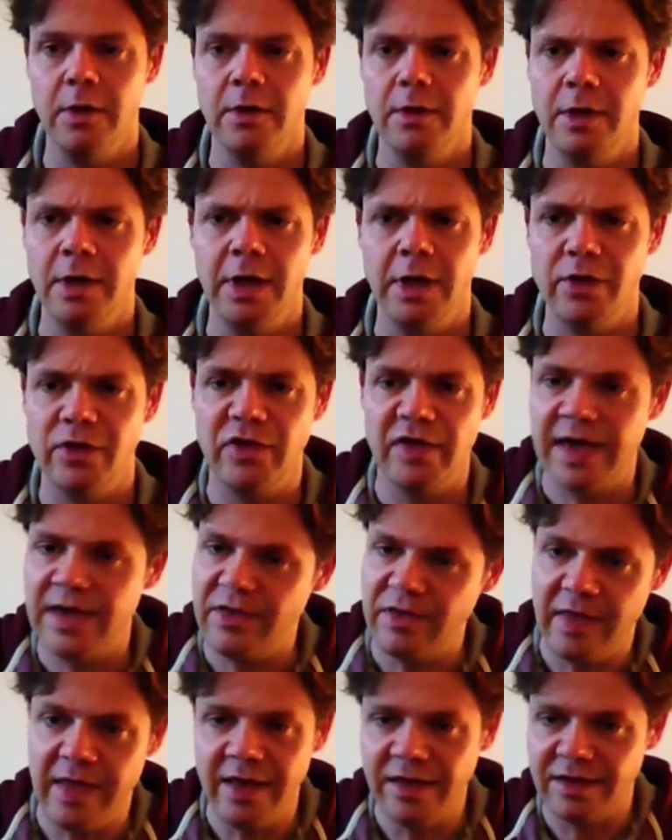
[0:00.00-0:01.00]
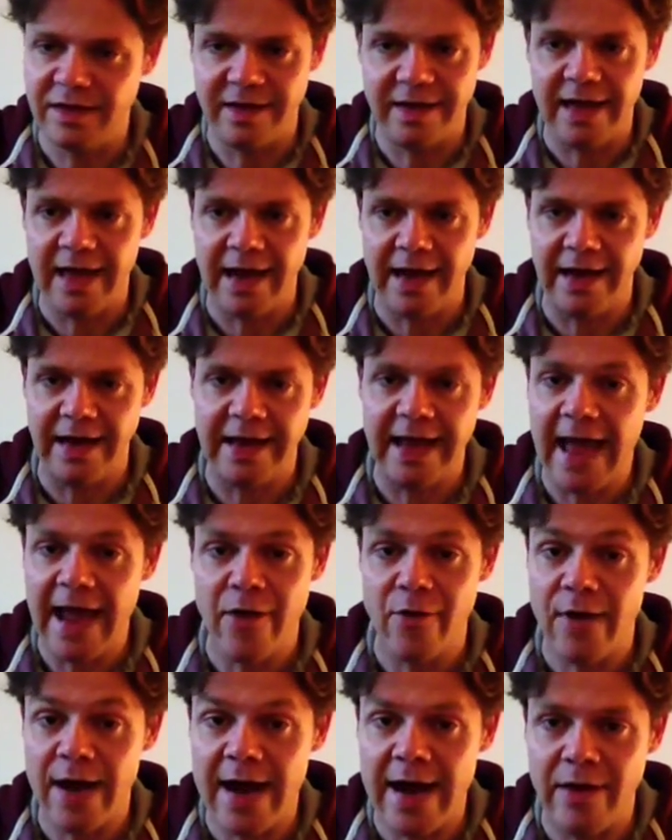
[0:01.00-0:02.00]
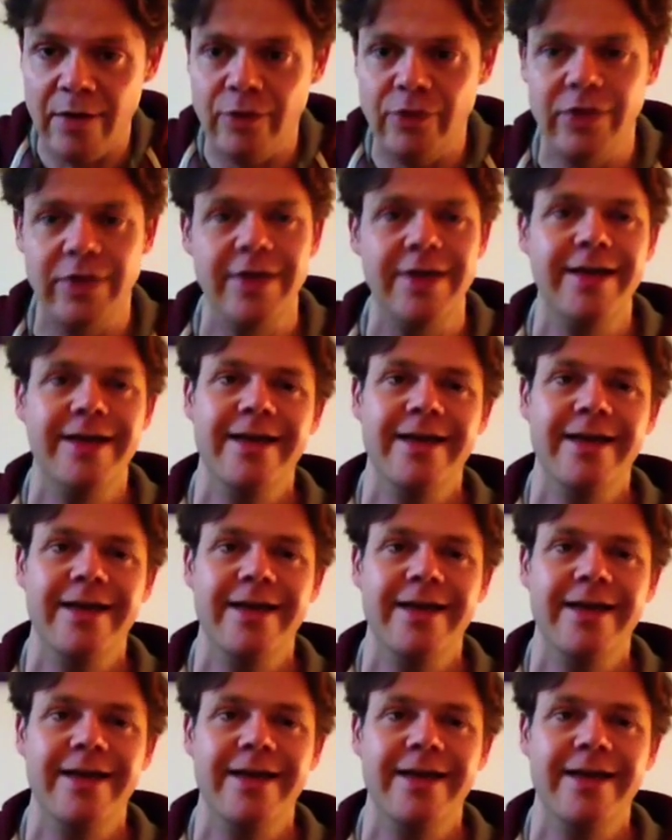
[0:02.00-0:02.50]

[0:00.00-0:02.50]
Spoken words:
you know, say things and get around.